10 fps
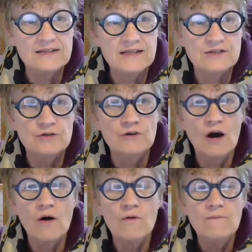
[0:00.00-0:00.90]
you go,
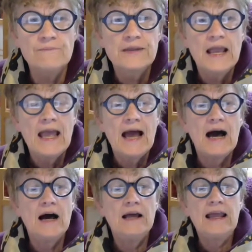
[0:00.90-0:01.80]

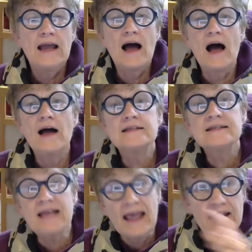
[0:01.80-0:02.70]

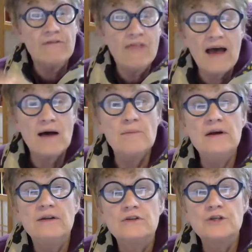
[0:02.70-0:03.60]
save them
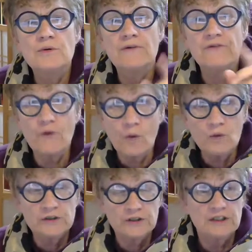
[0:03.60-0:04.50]
to a
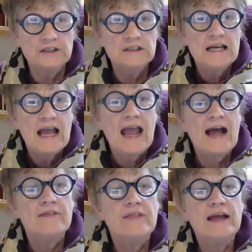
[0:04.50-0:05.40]
folder, and
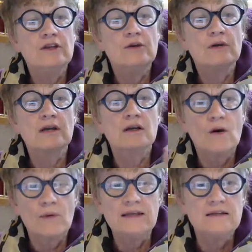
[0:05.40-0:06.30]
then you can go
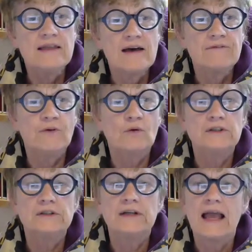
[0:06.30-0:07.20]
into that folder
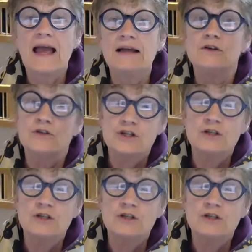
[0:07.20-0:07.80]
and you should be